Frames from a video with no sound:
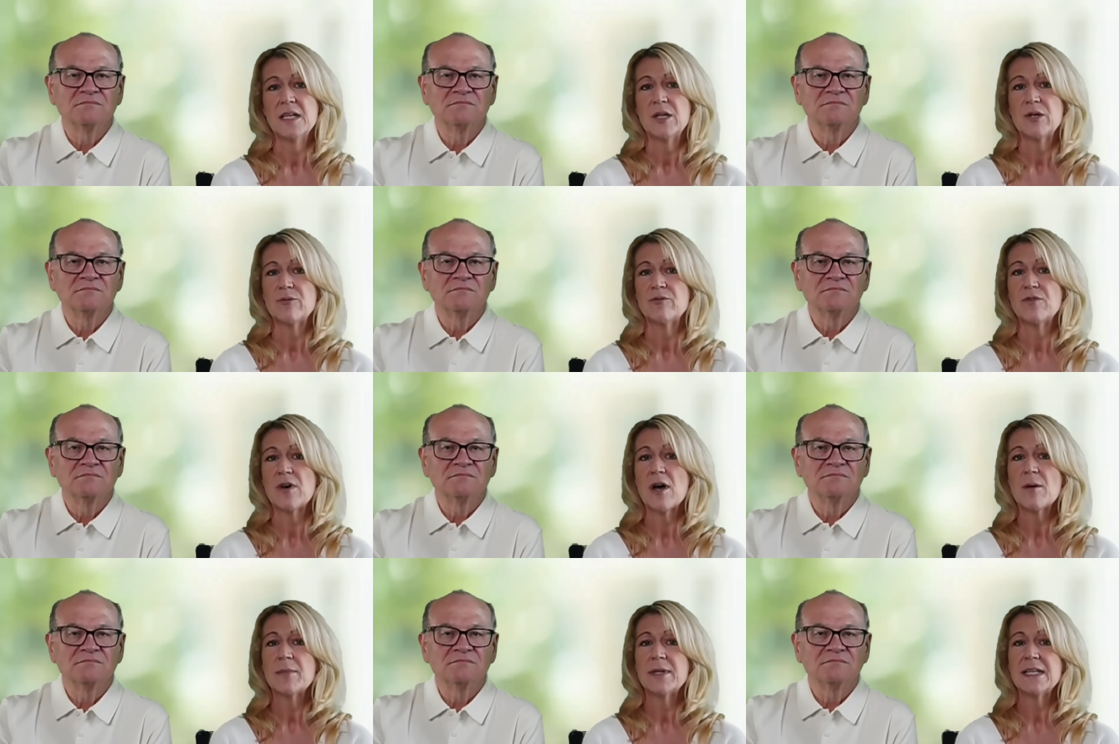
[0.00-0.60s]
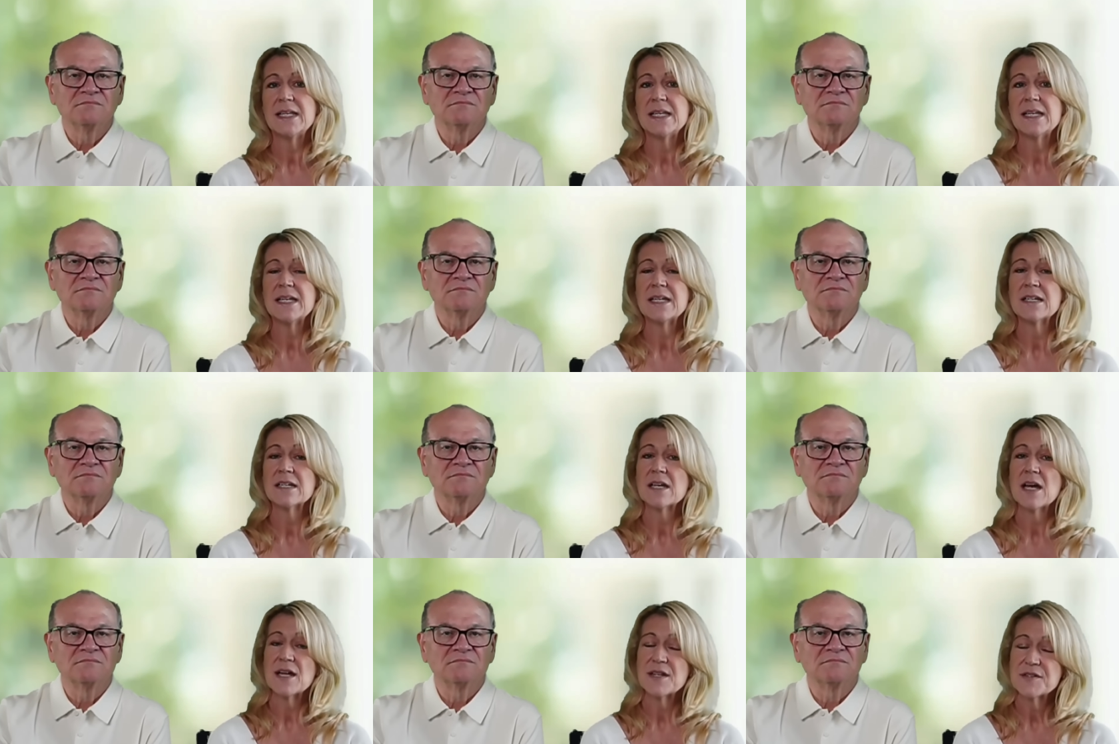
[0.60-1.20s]
Speaker 1: Vomiting
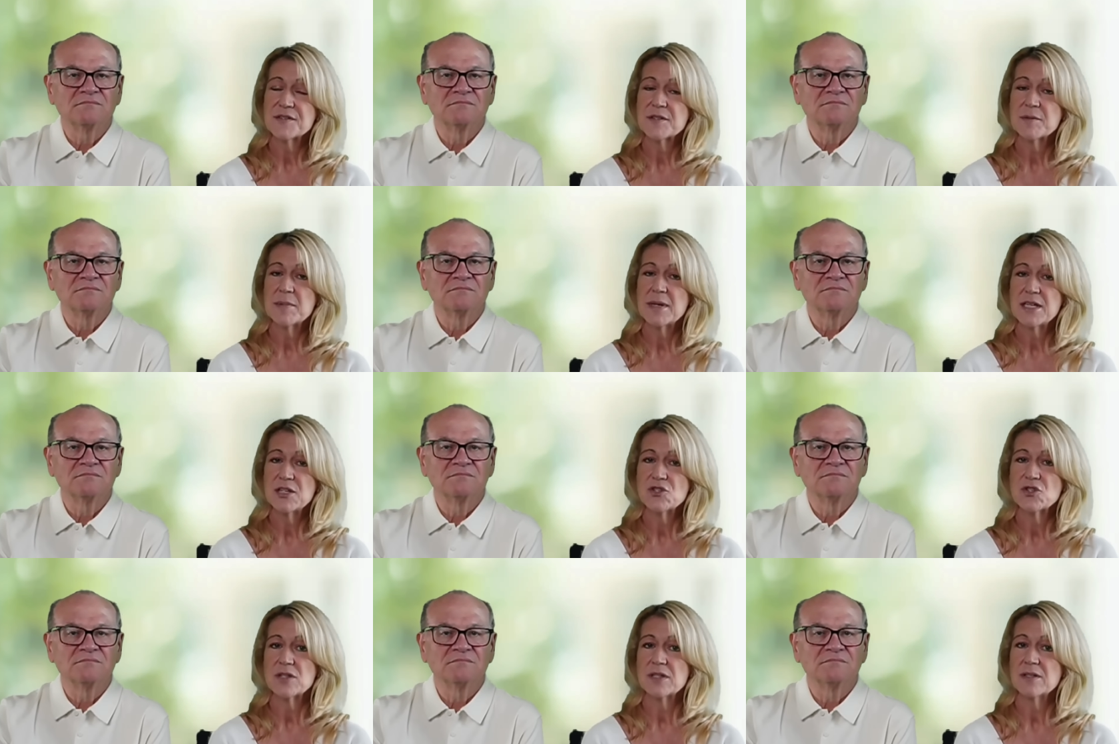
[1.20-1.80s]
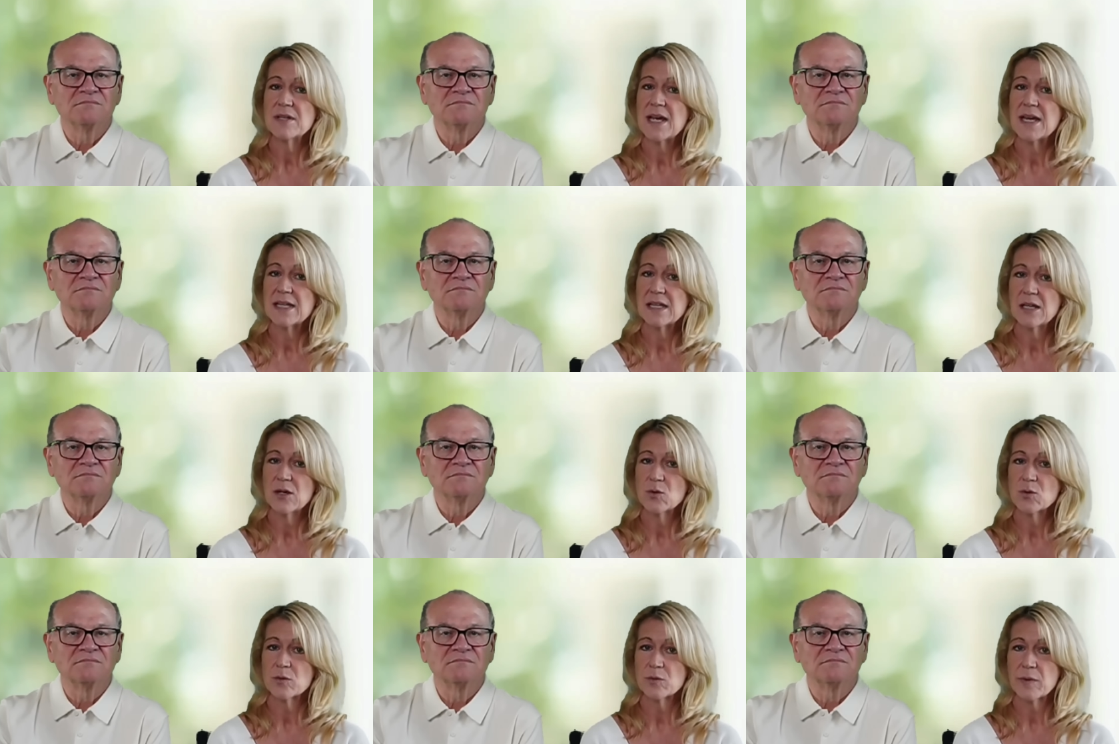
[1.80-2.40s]
and constipation had
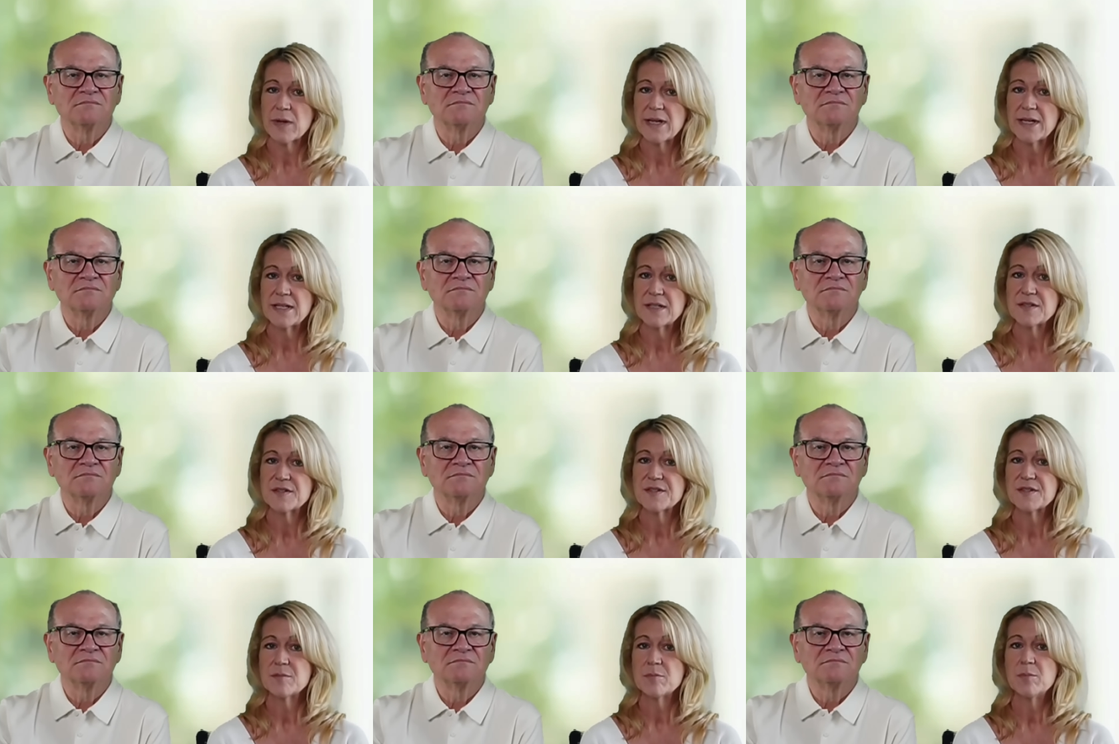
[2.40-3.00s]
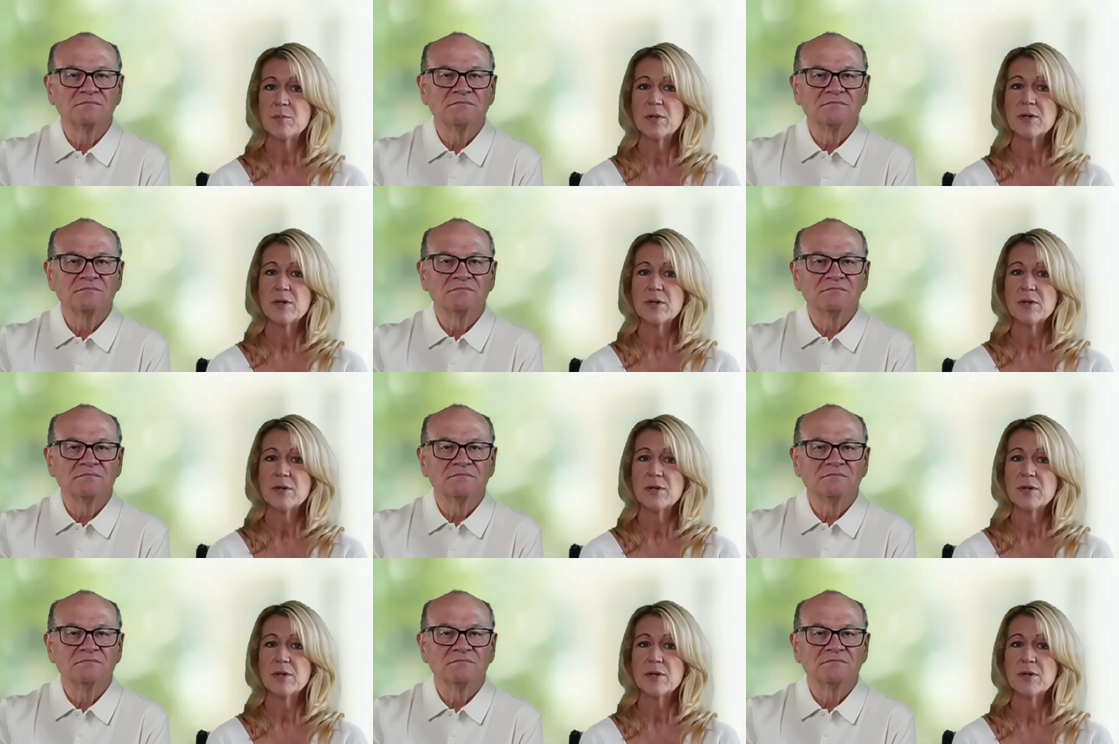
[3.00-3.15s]
lower rates,